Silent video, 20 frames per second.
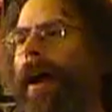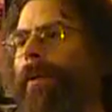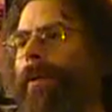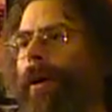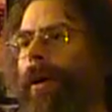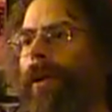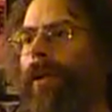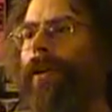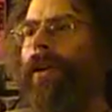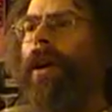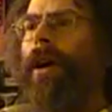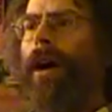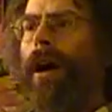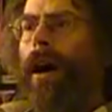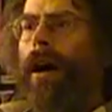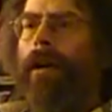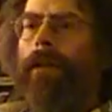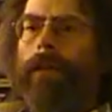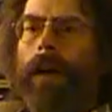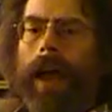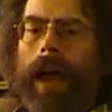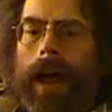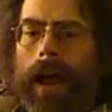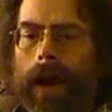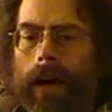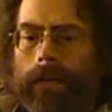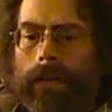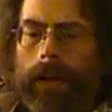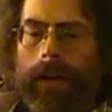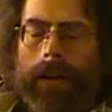rolls, of
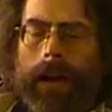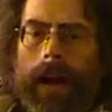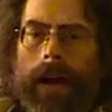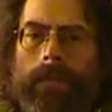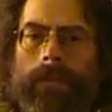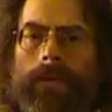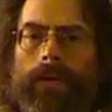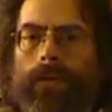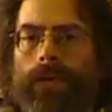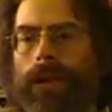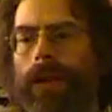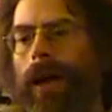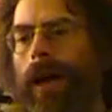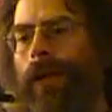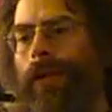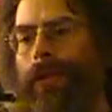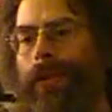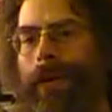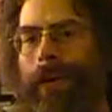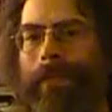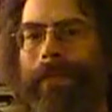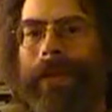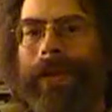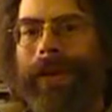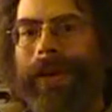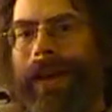every time you sell something,